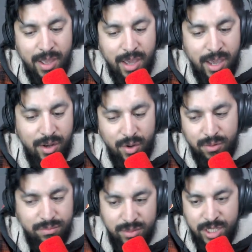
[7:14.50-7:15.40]

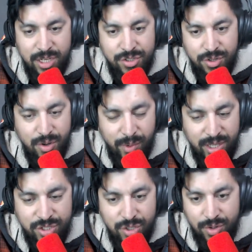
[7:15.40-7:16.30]

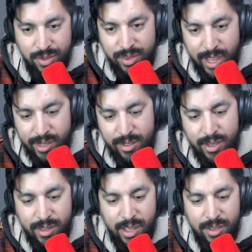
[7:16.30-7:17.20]
arrange your deck,
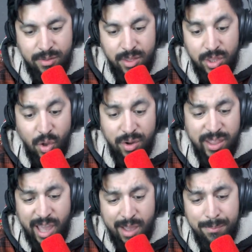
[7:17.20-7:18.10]
and then not only
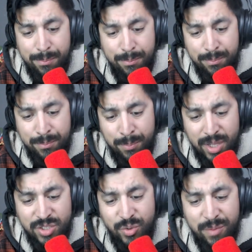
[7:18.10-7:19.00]
that,
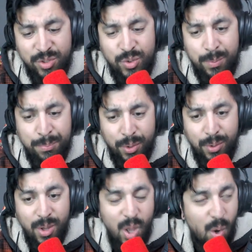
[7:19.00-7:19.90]
plus you're able to put
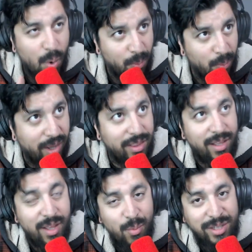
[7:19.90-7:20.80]
1
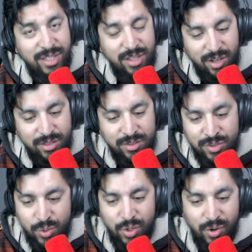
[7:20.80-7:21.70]
rested on
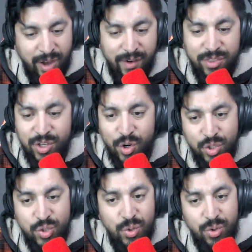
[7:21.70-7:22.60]
to your character or
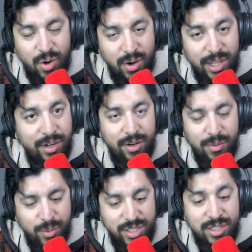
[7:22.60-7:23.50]
to your leader,
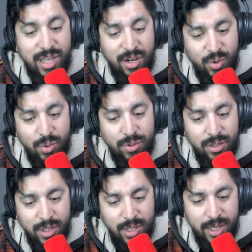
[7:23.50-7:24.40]
which is kind of cool,
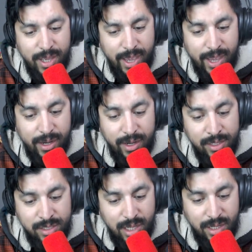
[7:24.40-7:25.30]
and
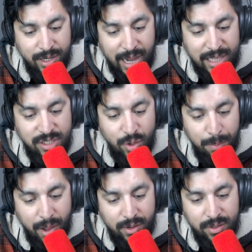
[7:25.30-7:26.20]
it's a nice little
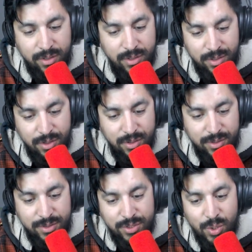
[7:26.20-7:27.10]
blocker,
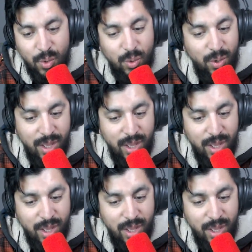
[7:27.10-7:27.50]
so